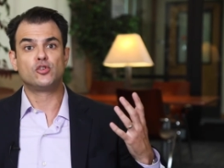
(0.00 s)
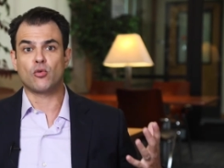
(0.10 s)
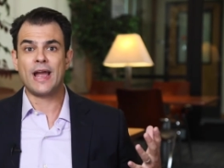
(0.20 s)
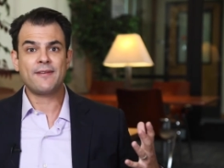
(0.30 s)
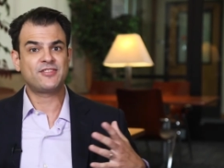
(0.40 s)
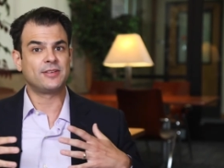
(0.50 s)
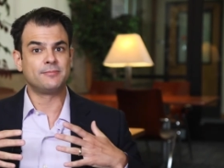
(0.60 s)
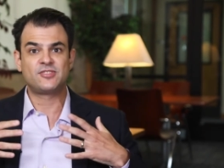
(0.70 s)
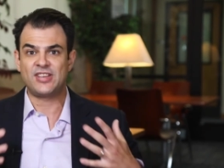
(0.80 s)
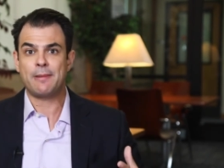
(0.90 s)
Draft
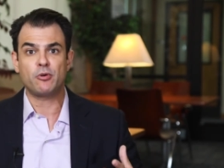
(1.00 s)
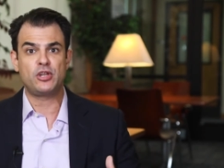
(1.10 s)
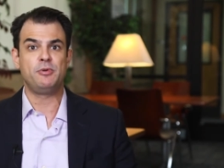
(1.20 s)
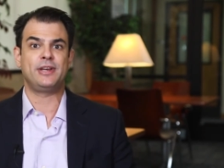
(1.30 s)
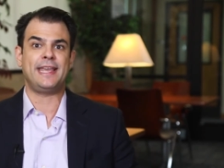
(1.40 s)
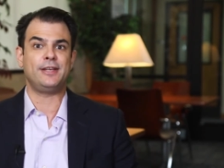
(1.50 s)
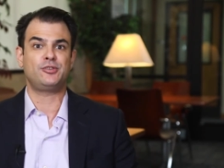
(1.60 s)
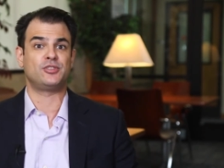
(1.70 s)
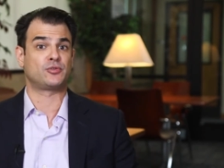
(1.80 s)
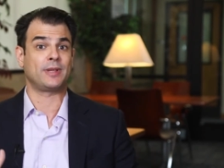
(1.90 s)
some sample
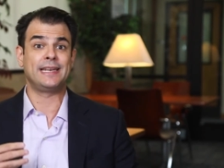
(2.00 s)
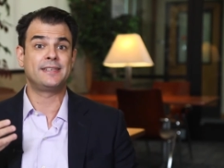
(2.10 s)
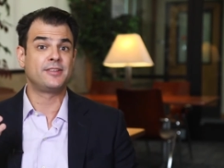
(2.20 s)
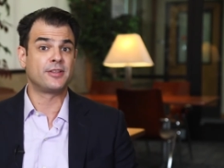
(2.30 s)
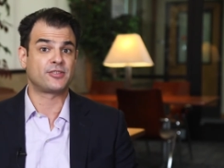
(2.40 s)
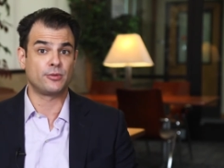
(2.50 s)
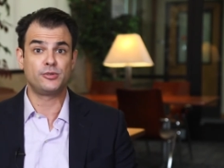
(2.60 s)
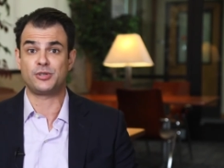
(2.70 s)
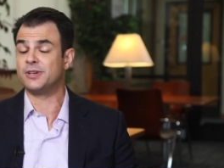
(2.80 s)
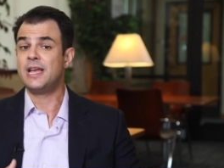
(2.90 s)
communications related to the
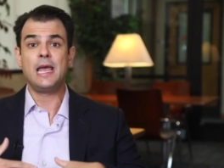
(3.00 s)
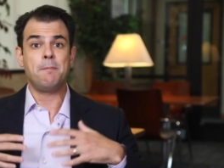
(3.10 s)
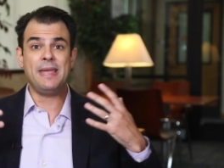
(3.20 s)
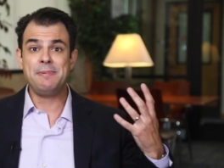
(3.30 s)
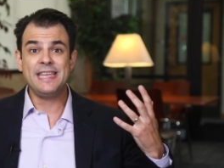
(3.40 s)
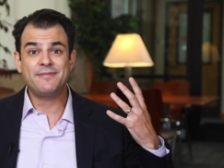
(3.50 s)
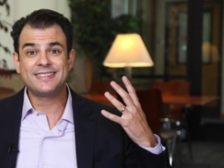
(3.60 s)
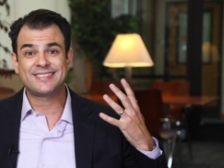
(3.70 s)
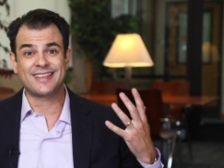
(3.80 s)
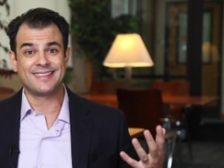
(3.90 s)
solution. Maybe
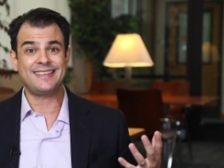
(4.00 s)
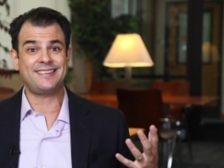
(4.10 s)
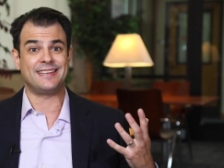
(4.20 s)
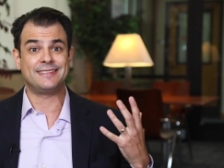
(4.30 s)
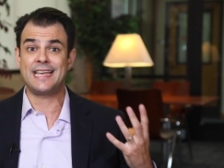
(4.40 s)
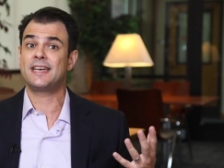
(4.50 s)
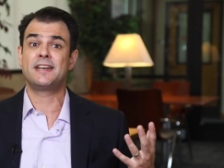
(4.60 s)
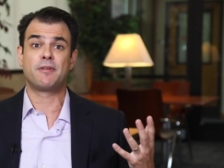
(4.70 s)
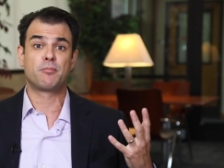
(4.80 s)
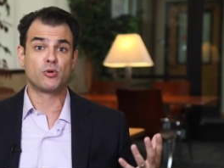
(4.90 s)
even solicit
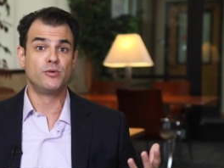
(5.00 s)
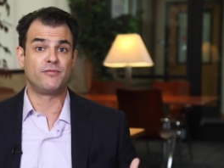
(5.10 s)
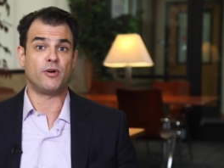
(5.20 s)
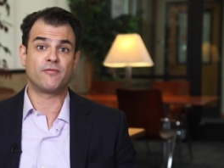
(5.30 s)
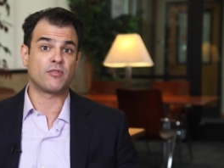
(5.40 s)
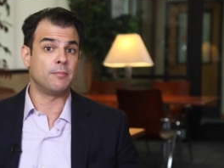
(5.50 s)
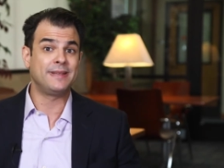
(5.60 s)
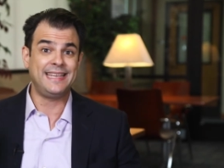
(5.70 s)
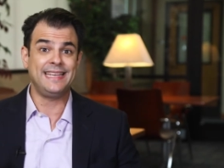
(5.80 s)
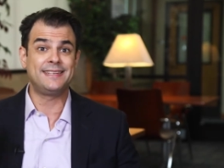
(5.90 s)
tentative approval
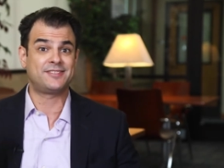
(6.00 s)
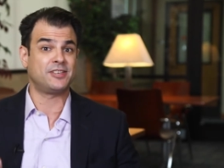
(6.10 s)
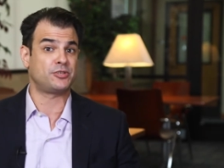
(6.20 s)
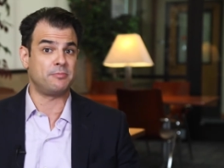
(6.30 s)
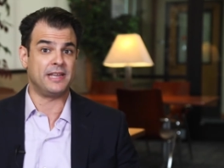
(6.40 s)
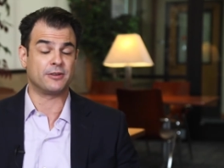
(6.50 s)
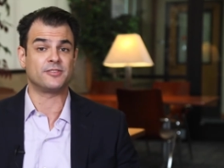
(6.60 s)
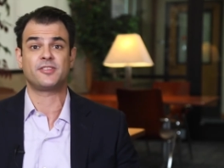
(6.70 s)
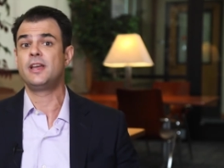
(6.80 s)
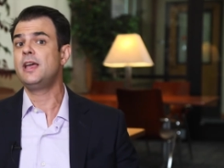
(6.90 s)
from key decision
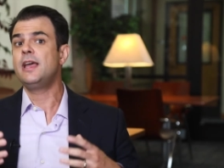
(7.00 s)
makers.